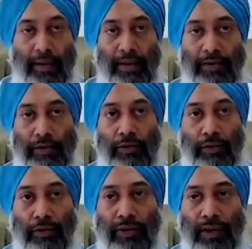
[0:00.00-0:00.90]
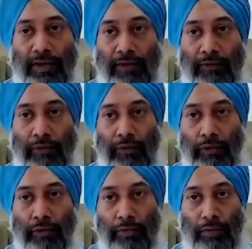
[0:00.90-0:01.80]
So you know that if
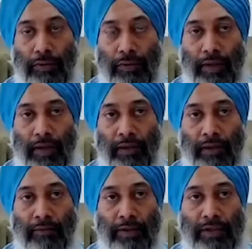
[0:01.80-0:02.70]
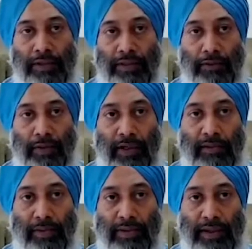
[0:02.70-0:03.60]
you are the worst
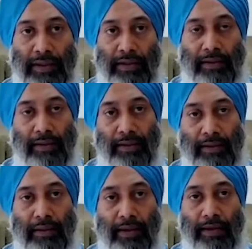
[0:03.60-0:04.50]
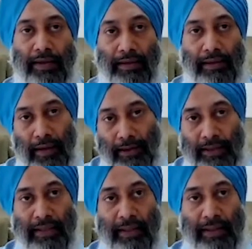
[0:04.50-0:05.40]
20%, then
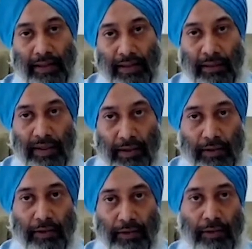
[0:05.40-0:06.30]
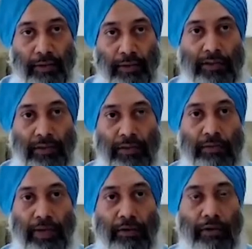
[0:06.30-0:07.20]
others are clearly better than you. There's no
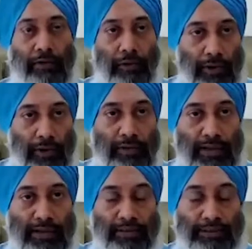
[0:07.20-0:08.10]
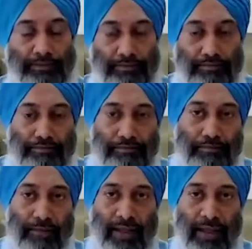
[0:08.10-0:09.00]
debate, or if you're the best.
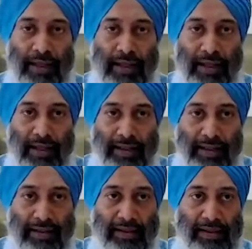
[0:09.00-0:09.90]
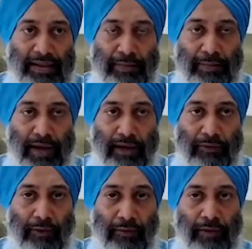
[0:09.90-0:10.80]
And then there is a
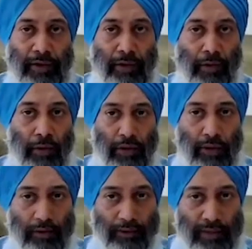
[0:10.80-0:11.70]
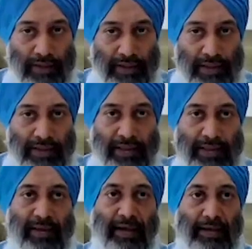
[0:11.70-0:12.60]
platform where all of this gets
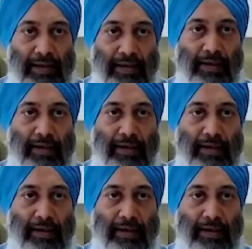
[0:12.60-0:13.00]
connected.